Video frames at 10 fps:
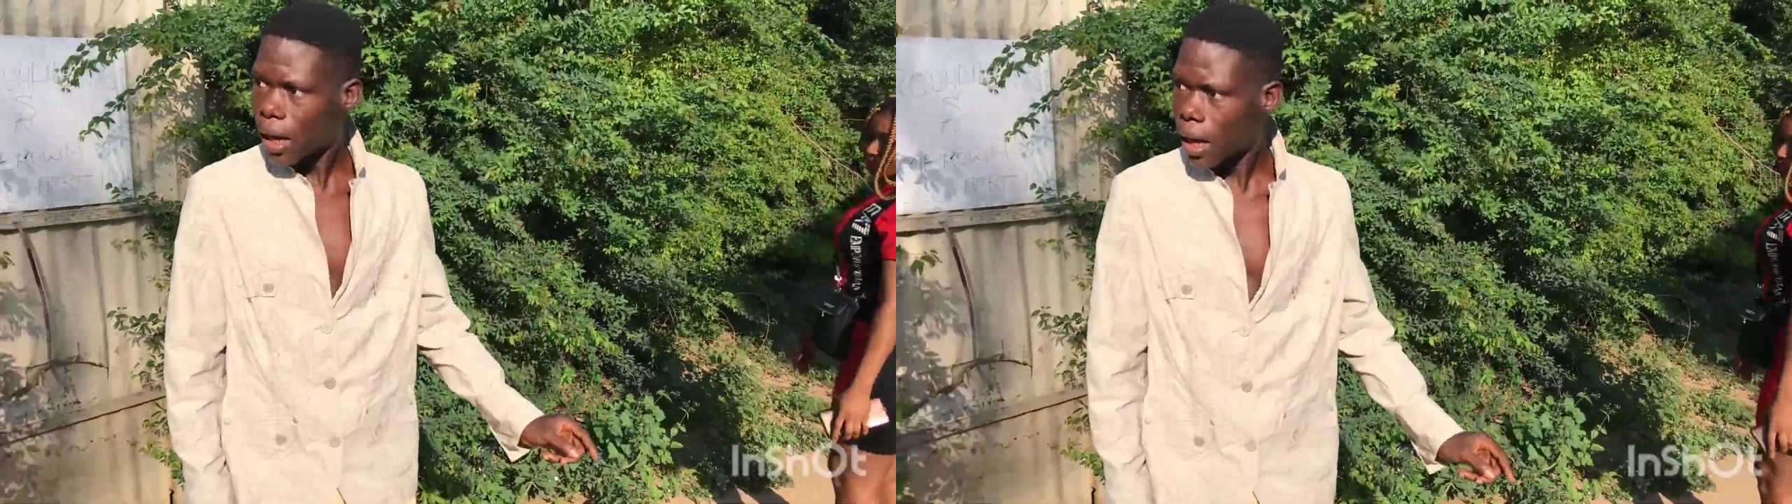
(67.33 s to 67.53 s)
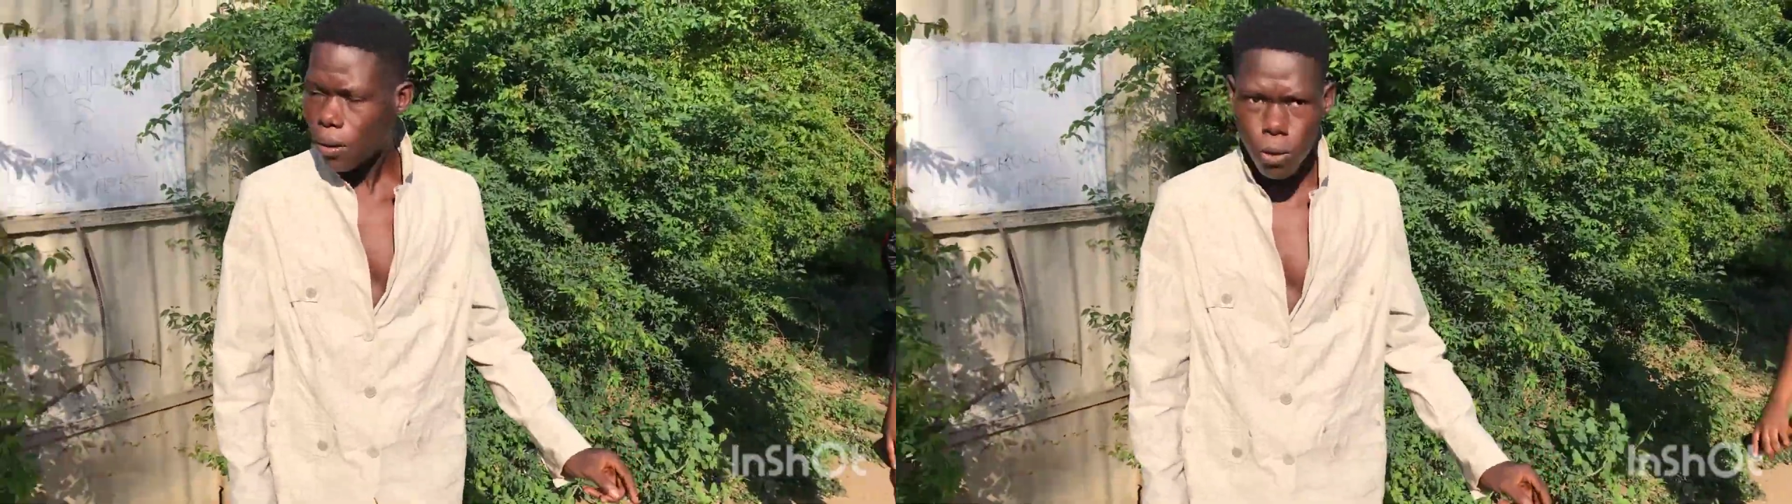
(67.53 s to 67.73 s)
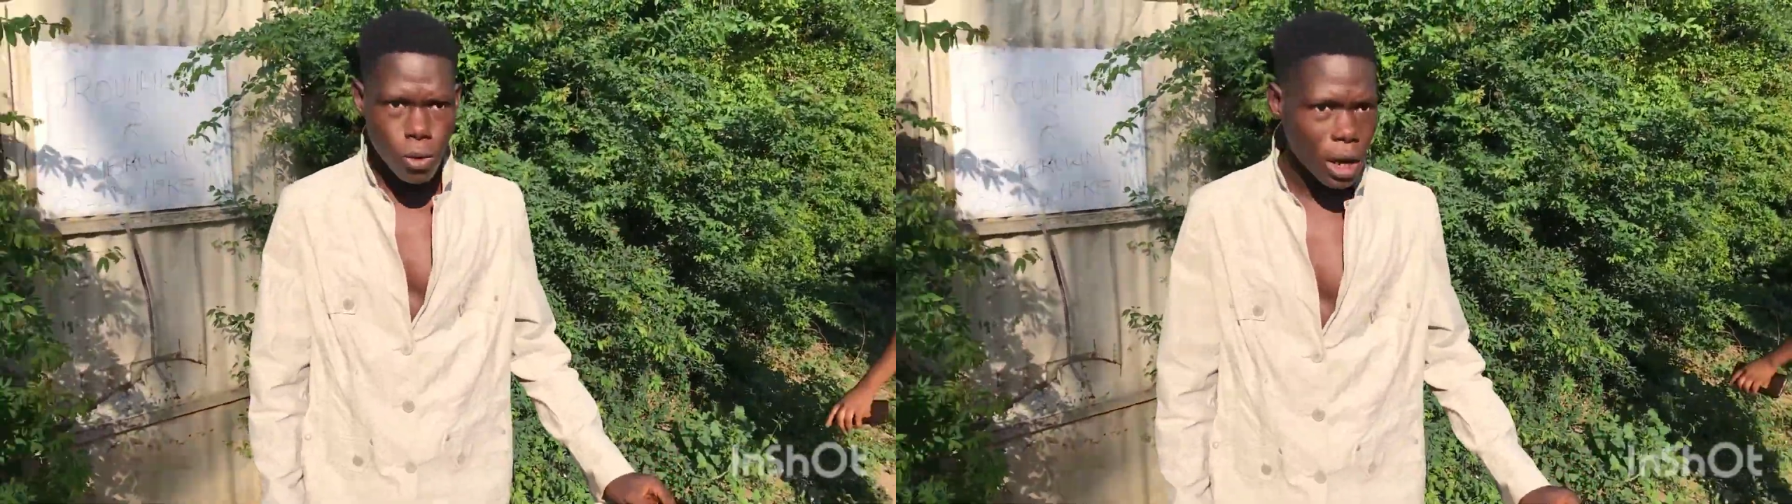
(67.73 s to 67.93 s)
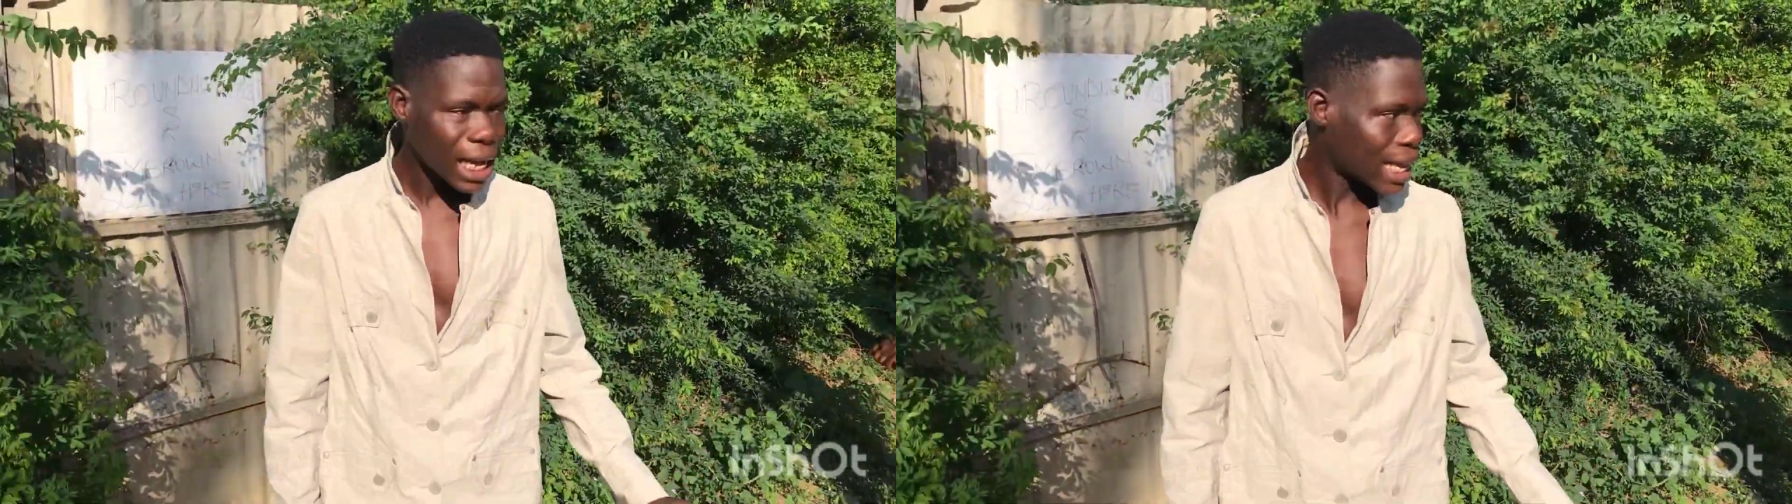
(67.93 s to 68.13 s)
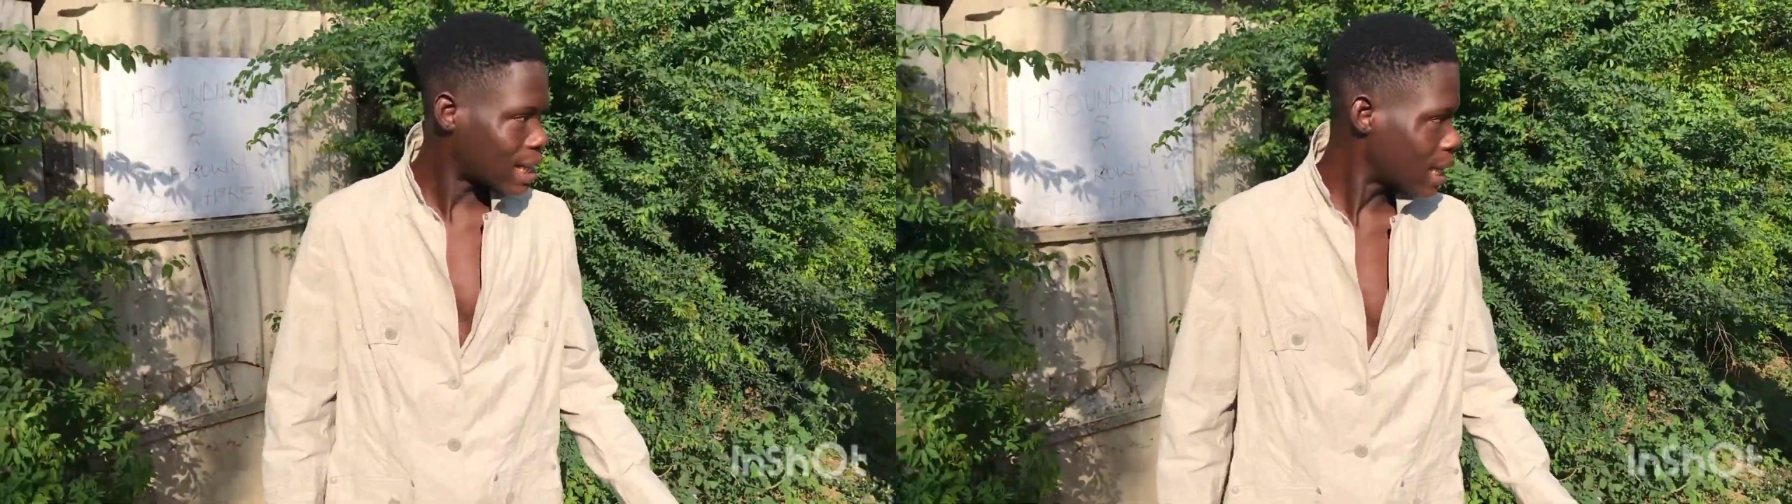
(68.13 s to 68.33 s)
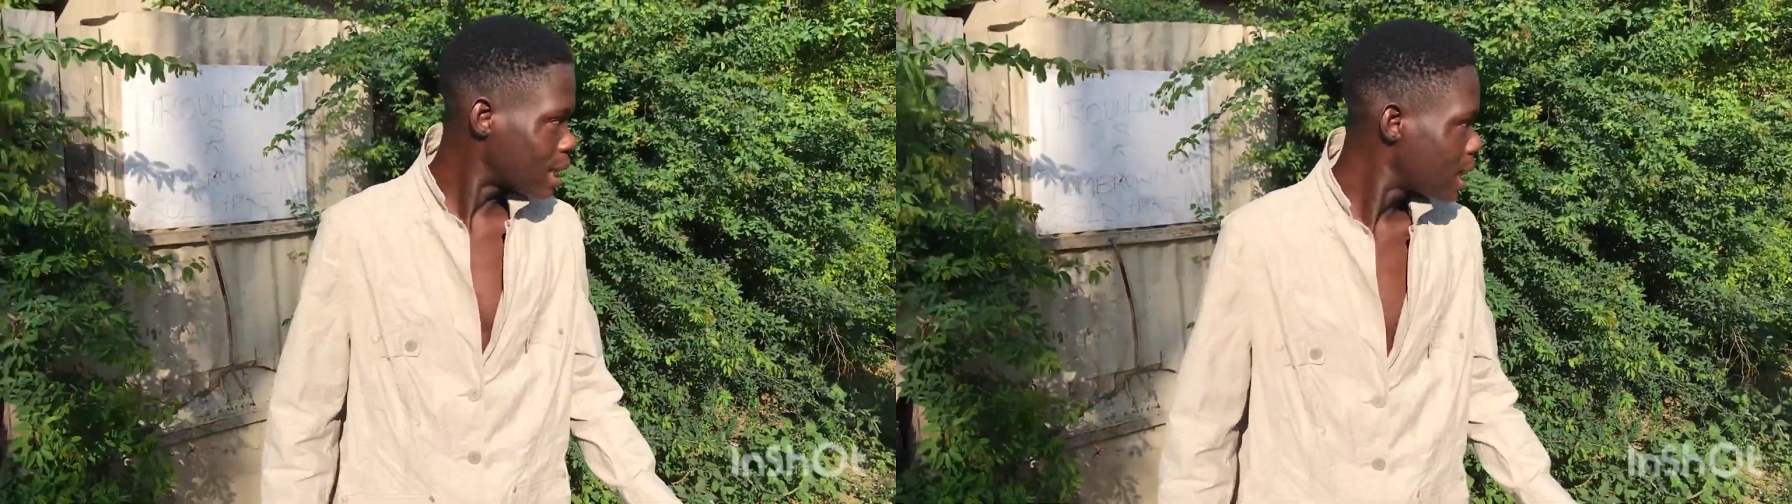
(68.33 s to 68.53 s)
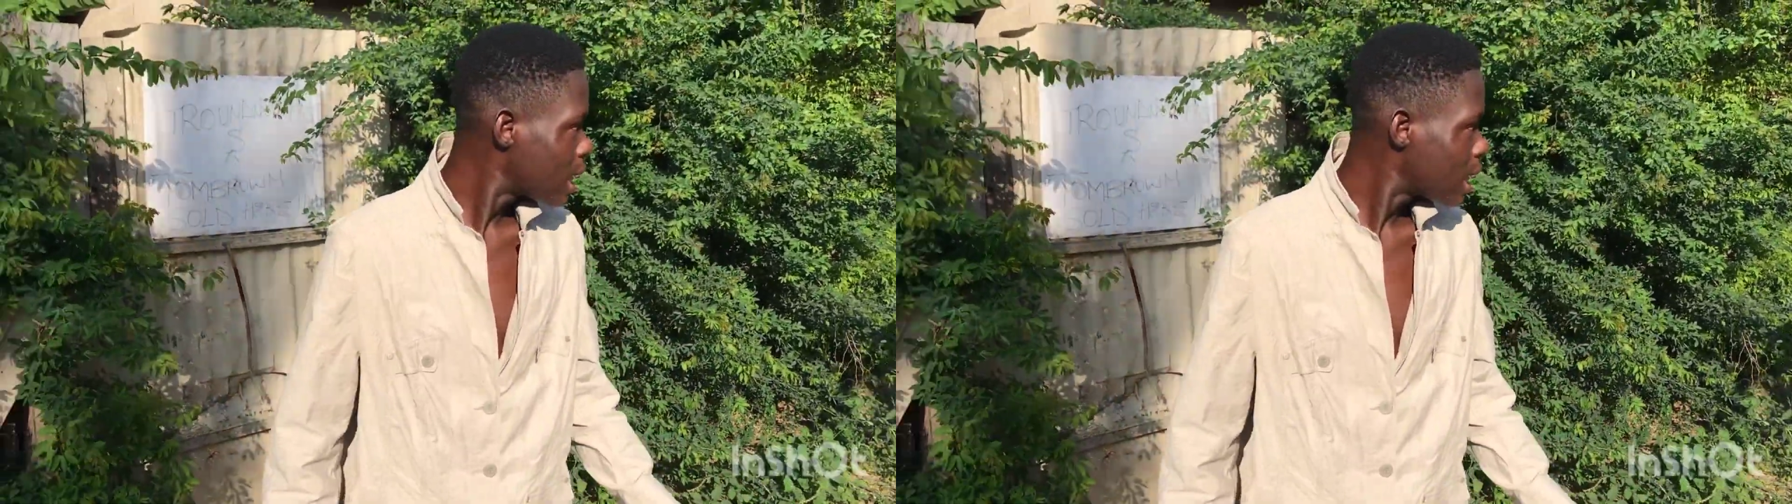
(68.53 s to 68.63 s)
Whose daughter is this?